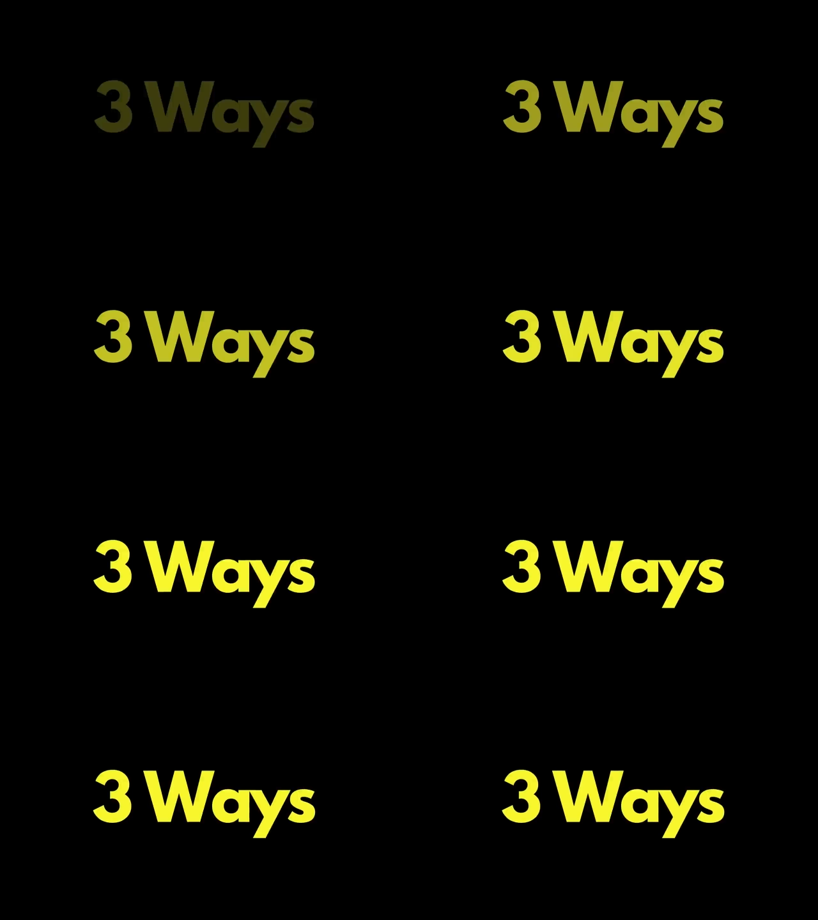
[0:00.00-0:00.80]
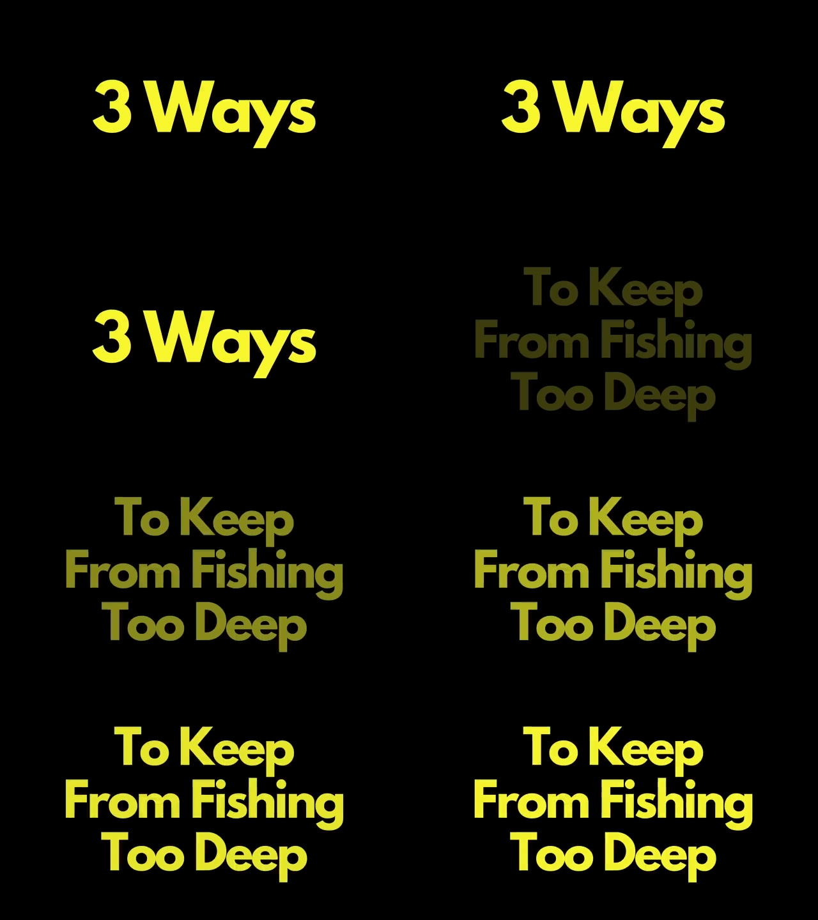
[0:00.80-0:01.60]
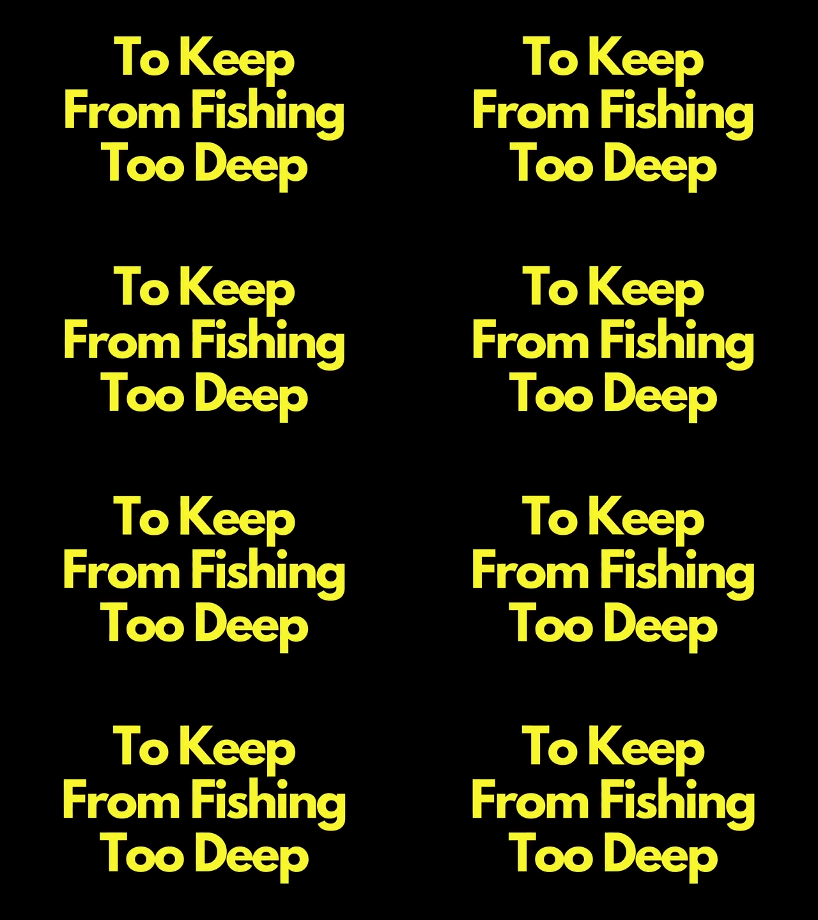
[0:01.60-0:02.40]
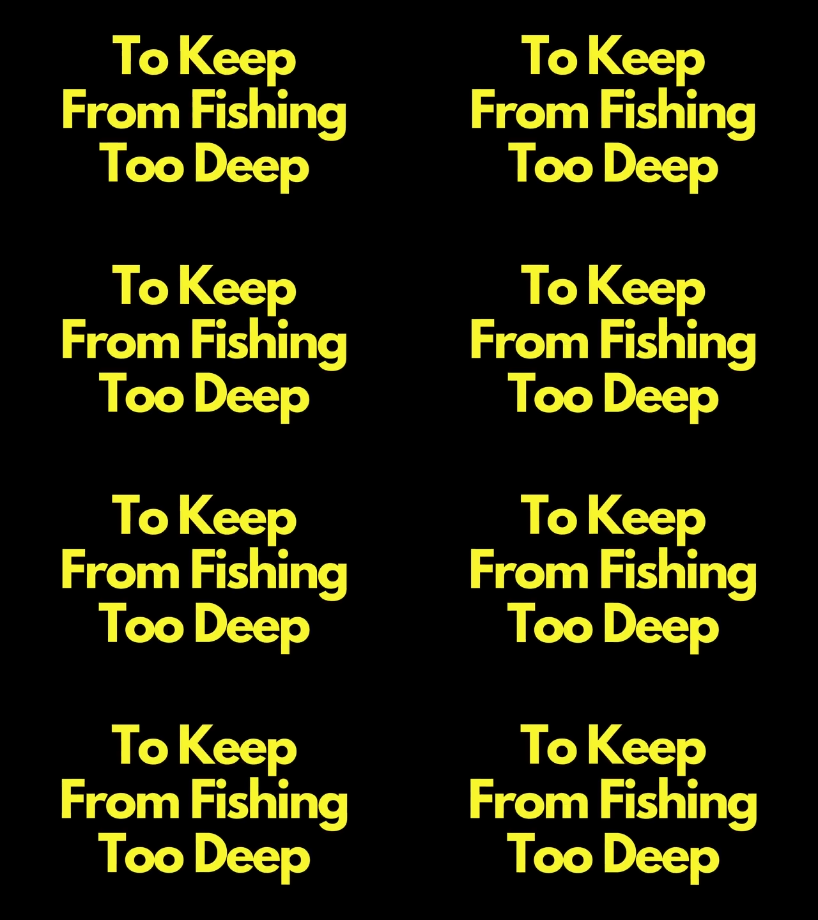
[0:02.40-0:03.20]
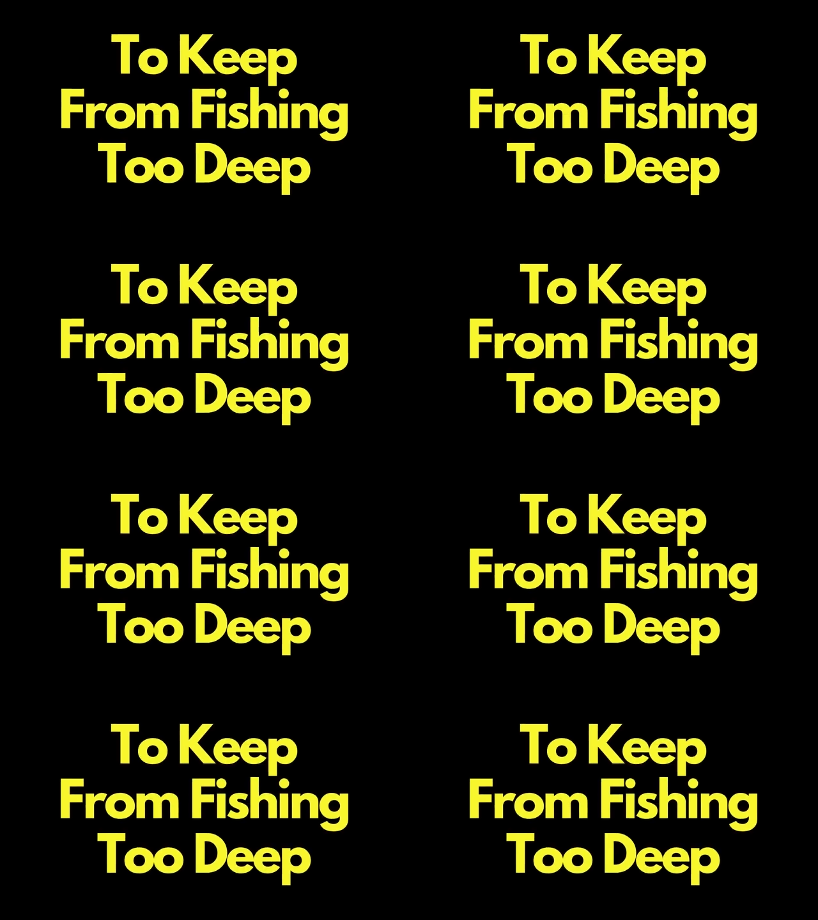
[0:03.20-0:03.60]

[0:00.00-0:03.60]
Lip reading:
Nobody's mouth can be seen.